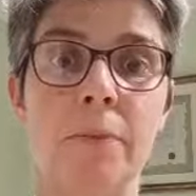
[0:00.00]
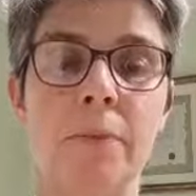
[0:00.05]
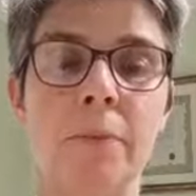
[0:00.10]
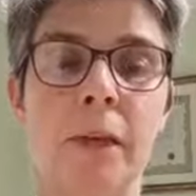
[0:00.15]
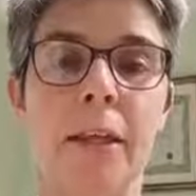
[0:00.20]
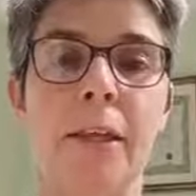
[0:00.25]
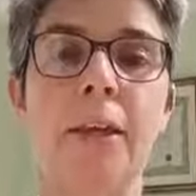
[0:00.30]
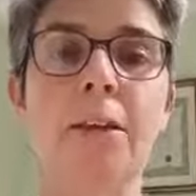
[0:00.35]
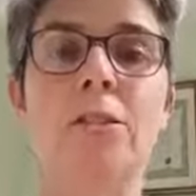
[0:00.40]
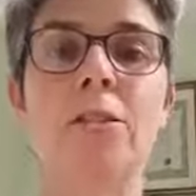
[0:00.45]

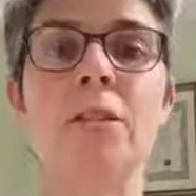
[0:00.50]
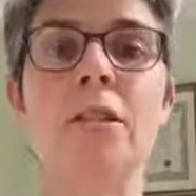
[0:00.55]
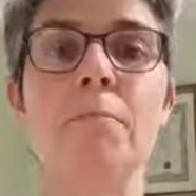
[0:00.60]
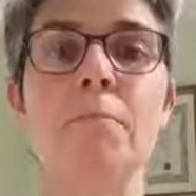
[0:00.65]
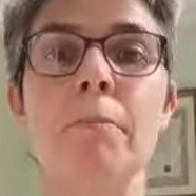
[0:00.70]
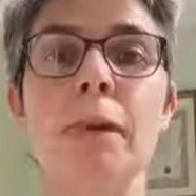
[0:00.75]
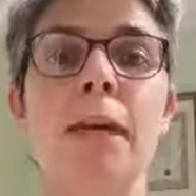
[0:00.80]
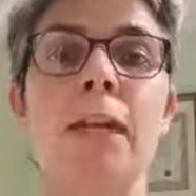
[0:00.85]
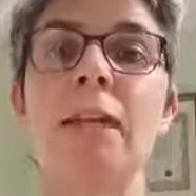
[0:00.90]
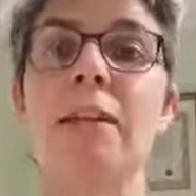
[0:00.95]
Now that
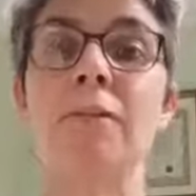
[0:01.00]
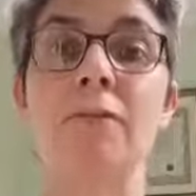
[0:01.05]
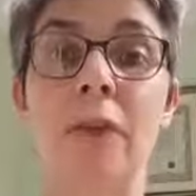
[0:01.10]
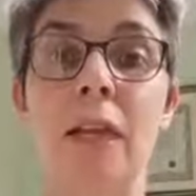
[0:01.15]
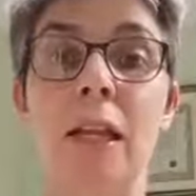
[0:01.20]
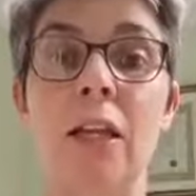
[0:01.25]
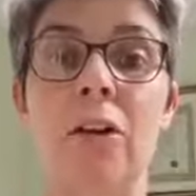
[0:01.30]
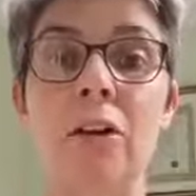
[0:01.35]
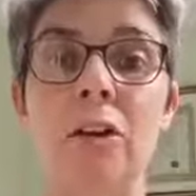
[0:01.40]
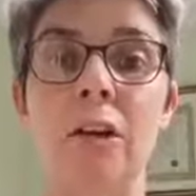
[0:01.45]
doesn't make you
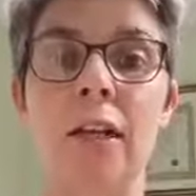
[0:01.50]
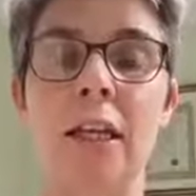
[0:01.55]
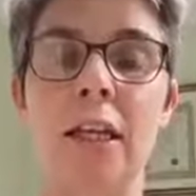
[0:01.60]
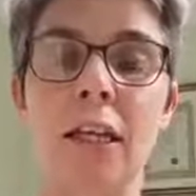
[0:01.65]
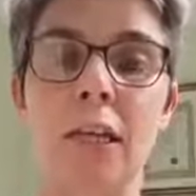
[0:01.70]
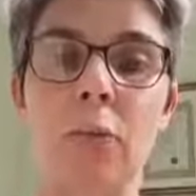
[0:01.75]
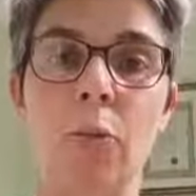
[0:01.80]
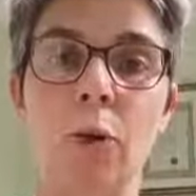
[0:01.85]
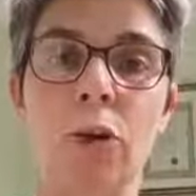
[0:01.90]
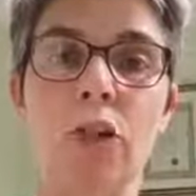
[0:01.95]
feel good.
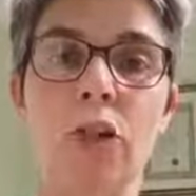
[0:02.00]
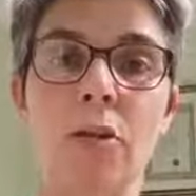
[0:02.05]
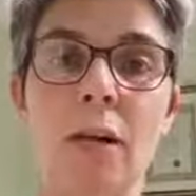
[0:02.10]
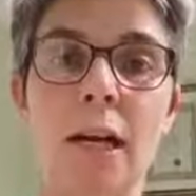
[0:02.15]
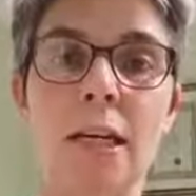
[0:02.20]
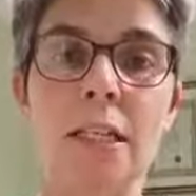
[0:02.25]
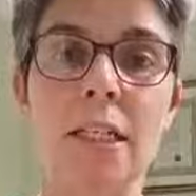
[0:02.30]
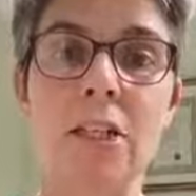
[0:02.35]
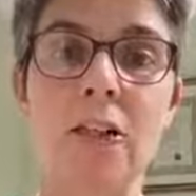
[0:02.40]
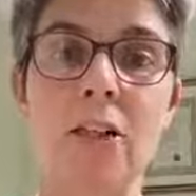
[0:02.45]
What you're
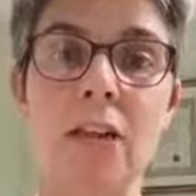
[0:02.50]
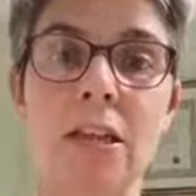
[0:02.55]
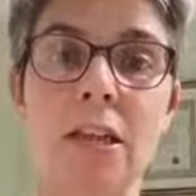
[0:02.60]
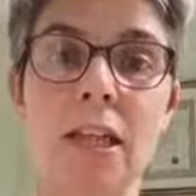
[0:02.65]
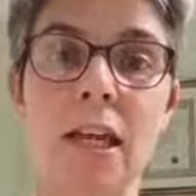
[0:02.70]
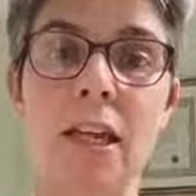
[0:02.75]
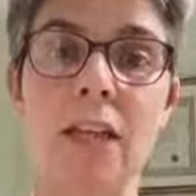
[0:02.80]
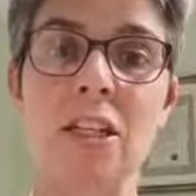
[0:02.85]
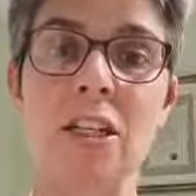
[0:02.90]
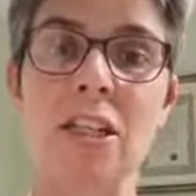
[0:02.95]
actually doing is
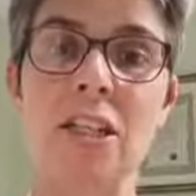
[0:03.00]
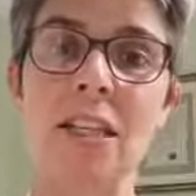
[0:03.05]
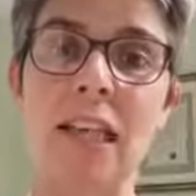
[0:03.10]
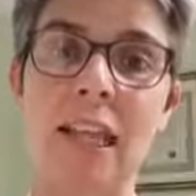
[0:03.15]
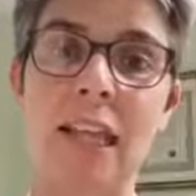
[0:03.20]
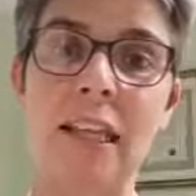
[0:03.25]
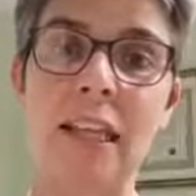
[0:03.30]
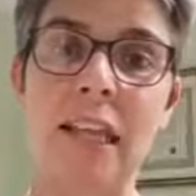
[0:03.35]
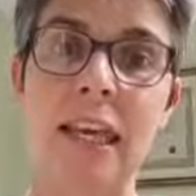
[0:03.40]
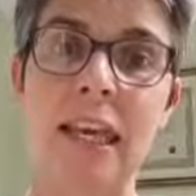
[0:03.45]
kind of just
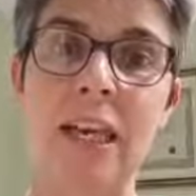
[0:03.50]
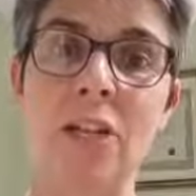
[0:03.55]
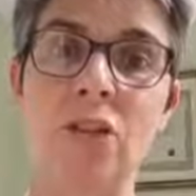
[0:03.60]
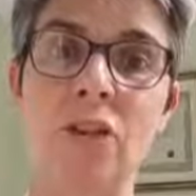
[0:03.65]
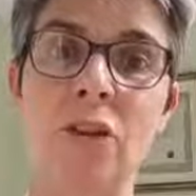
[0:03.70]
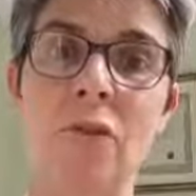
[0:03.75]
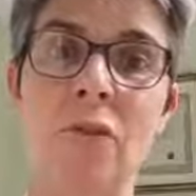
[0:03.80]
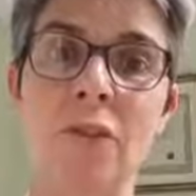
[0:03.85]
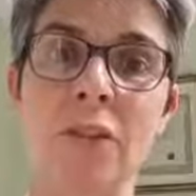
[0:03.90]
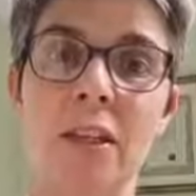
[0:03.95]
taking the edge
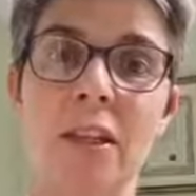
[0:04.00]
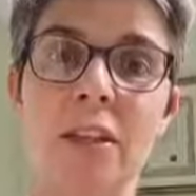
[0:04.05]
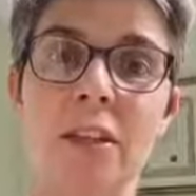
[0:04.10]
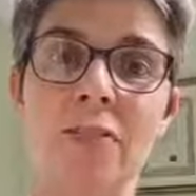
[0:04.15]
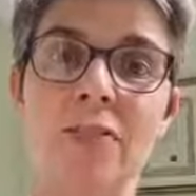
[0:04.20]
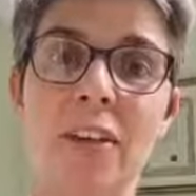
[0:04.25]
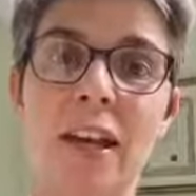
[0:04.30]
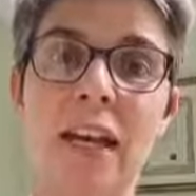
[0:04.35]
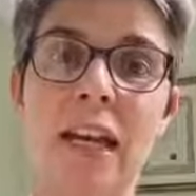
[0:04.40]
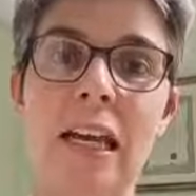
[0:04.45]
off it, that you
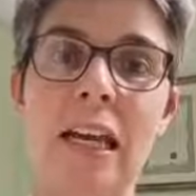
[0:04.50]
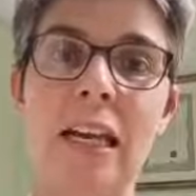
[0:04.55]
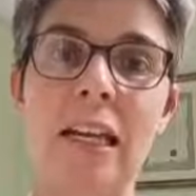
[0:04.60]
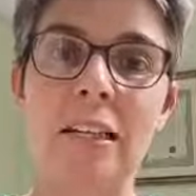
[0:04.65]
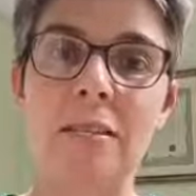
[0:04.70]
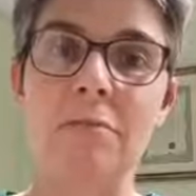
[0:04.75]
feel,